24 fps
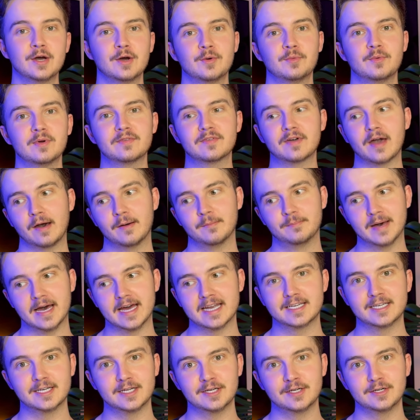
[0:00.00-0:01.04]
we've got bad
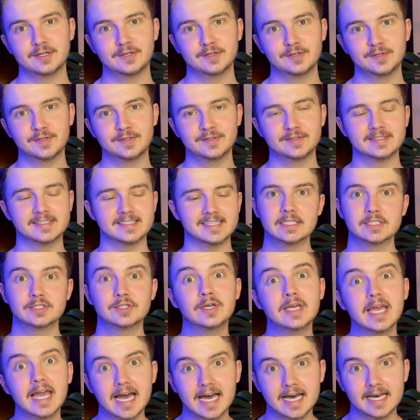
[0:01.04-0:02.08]
news. So
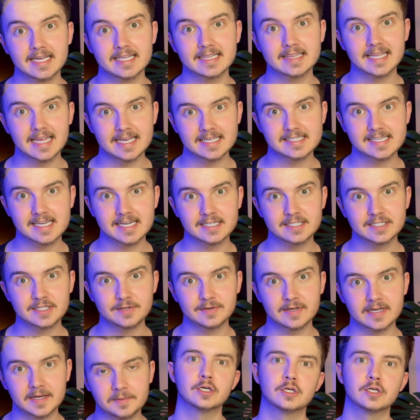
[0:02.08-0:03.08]
yeah, let's get to it.